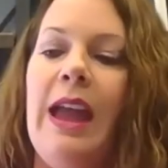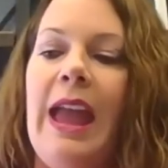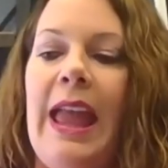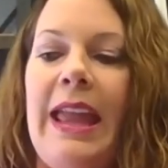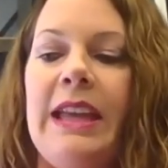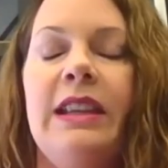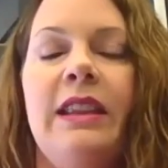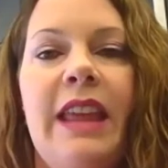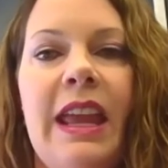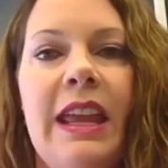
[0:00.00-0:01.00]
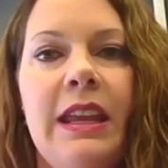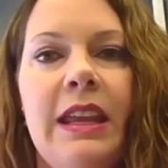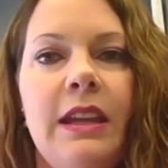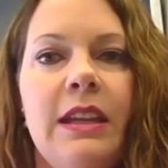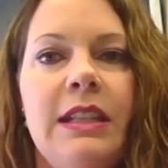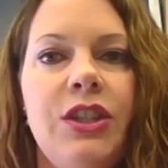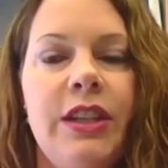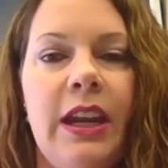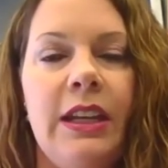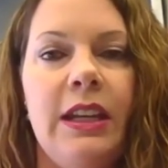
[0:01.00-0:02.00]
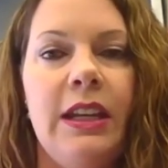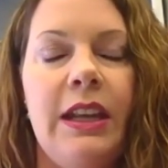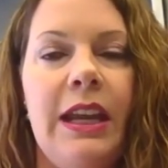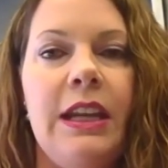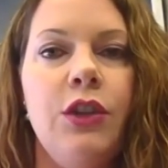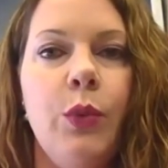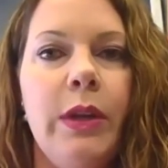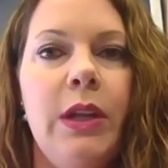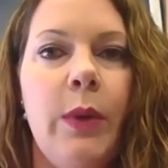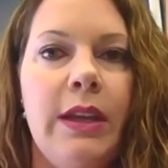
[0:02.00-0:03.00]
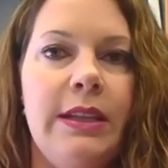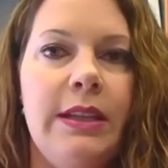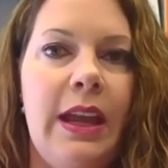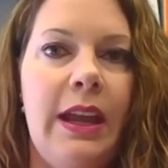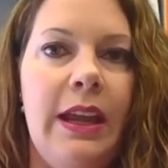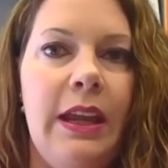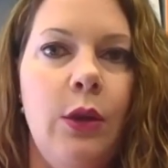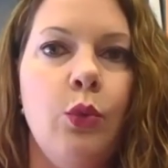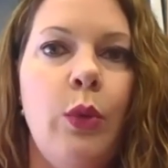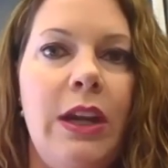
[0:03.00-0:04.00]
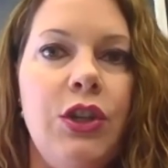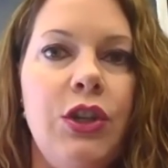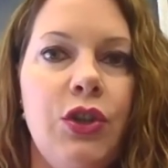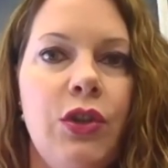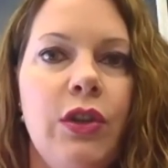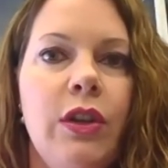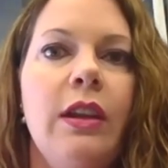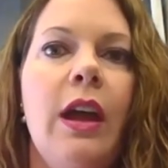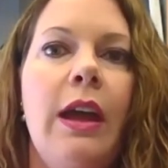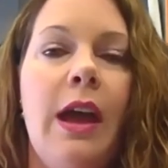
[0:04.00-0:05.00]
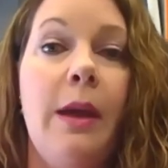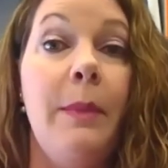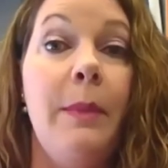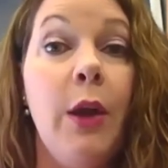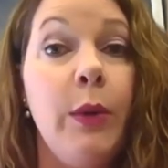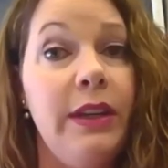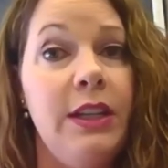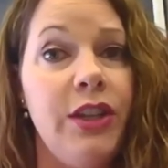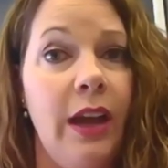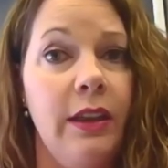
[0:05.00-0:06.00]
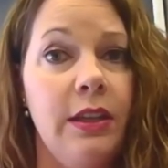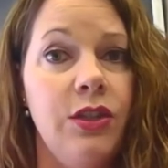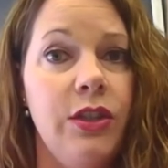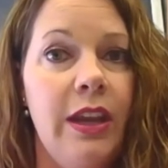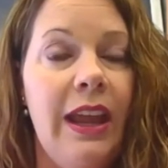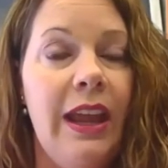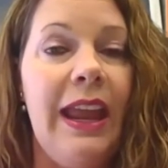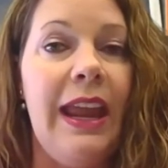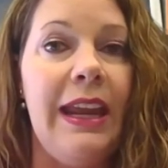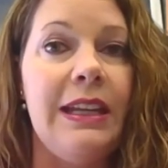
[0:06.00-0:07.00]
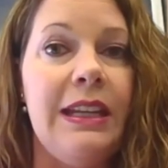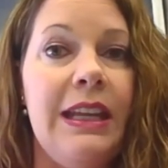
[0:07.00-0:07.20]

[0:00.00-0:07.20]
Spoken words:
And they initiated a 21-day racial equity challenge. And